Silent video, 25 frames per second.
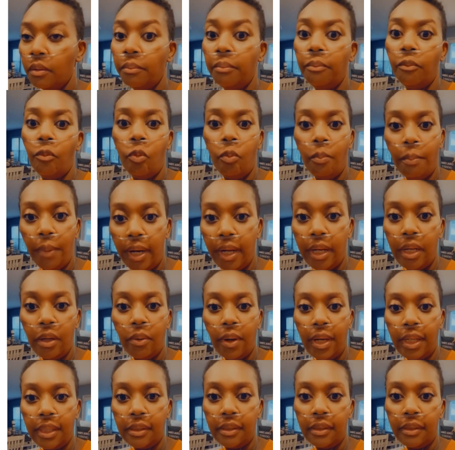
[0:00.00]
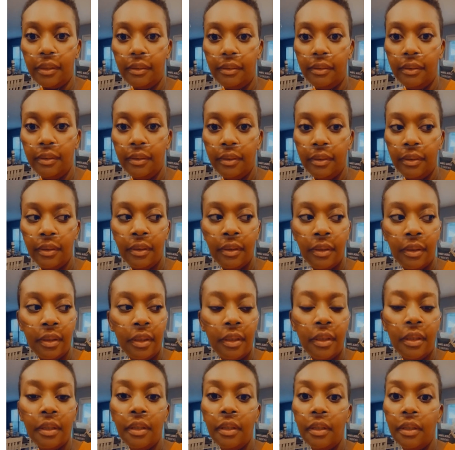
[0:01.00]
Money wasted.
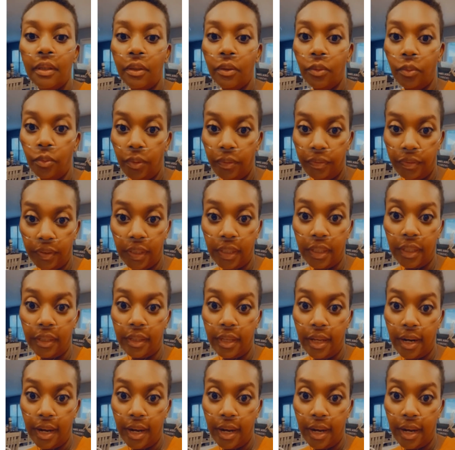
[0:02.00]
We finna cut that